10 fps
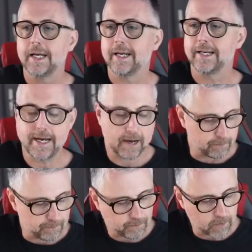Now,
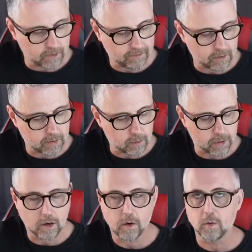if you know the
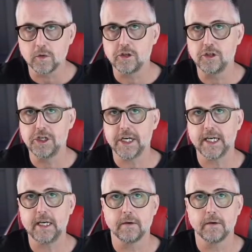chords G,